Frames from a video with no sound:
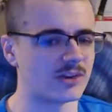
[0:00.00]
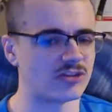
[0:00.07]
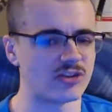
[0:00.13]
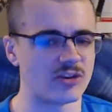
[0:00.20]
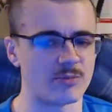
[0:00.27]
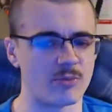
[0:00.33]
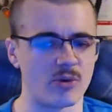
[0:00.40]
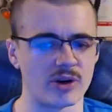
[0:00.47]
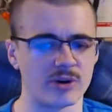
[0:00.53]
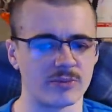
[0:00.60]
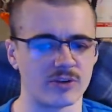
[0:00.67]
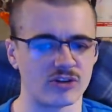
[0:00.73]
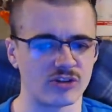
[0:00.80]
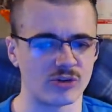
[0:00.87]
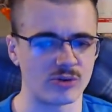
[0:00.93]
there's no point
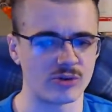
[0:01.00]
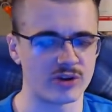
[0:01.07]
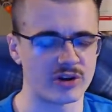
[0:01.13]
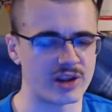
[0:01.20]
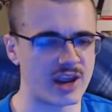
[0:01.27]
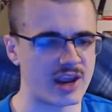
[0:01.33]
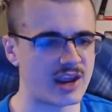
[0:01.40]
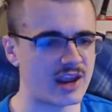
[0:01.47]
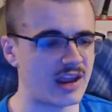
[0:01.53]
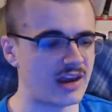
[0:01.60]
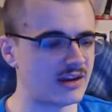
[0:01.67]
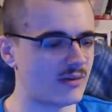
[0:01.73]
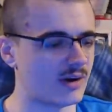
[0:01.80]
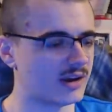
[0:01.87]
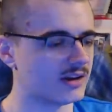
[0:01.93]
because you're all going to get it
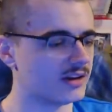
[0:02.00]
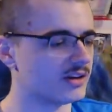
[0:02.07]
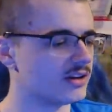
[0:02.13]
anyway.